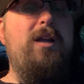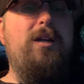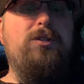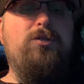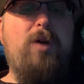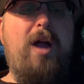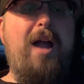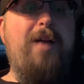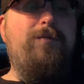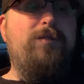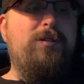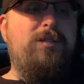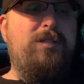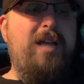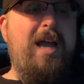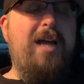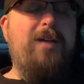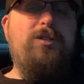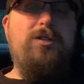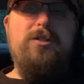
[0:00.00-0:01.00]
Drivers,
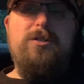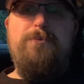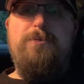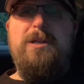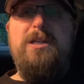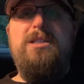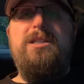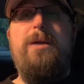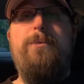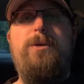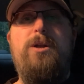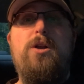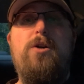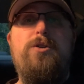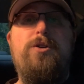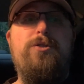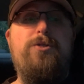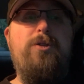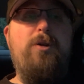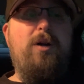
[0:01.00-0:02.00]
dashers, please let me know
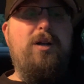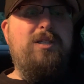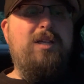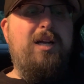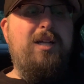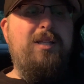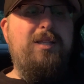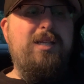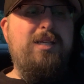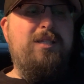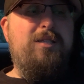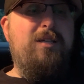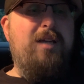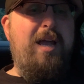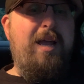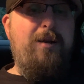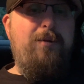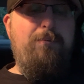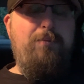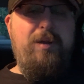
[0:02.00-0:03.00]
your thoughts on this
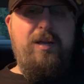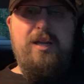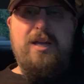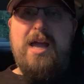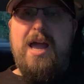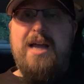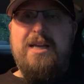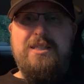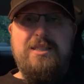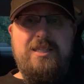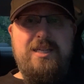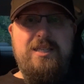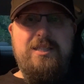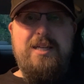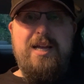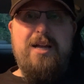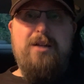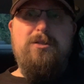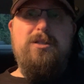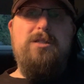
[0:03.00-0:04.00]
and be as
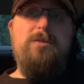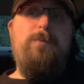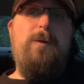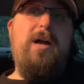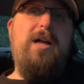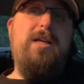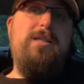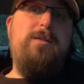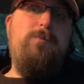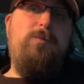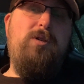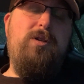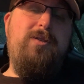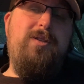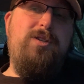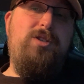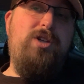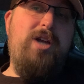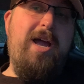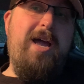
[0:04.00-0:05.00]
detailed as possible in
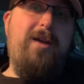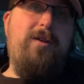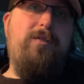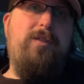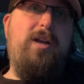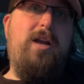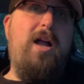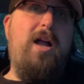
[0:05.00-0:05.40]
the chat or the